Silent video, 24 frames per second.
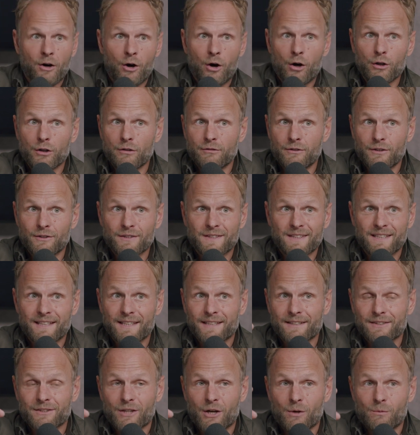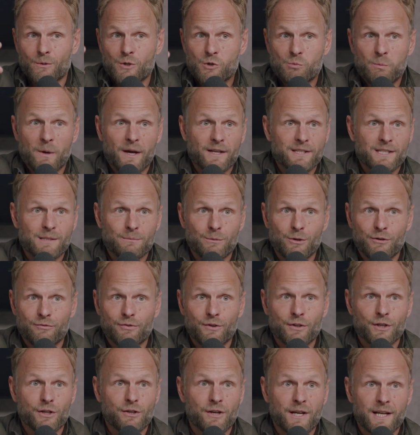all of those things are responsible
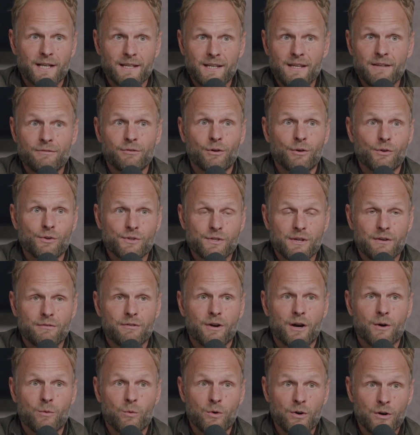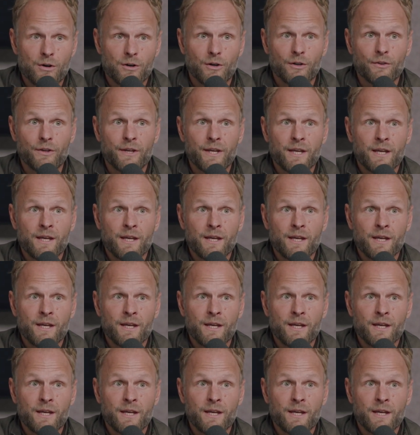for the great evils of our world.